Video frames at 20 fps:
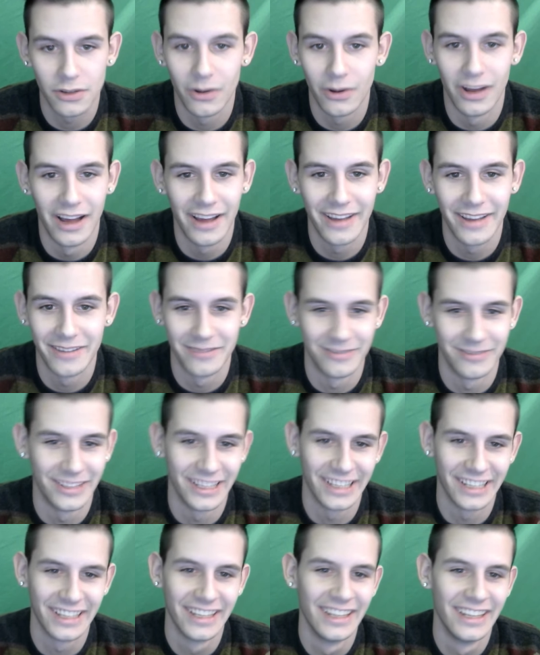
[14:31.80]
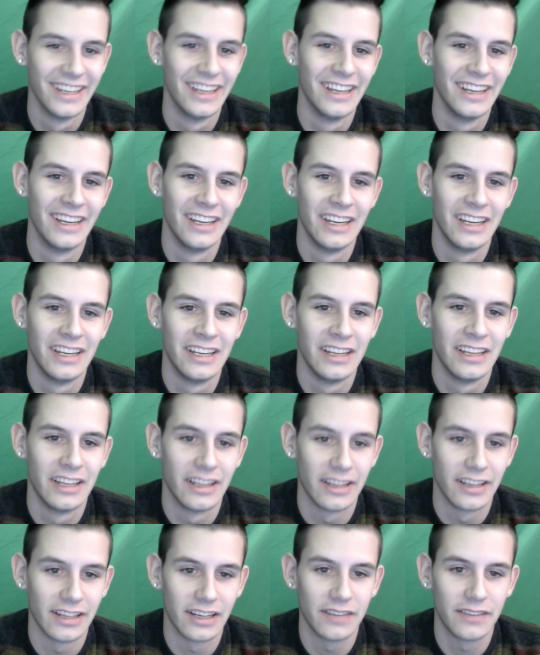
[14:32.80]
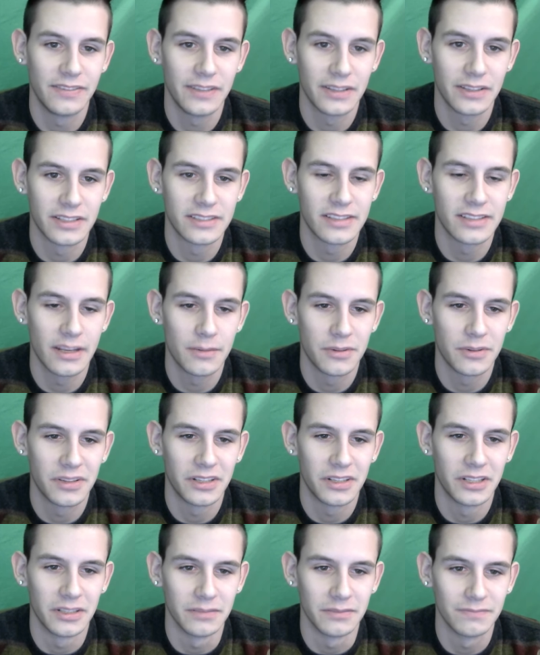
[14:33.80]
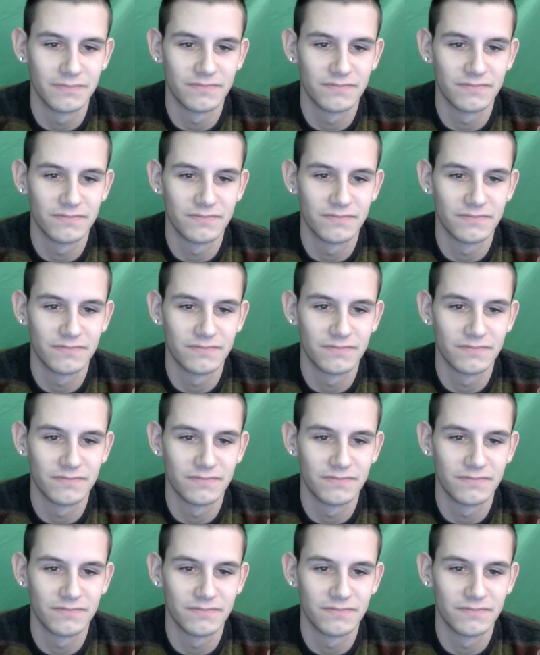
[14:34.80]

high of me and I felt the same with her.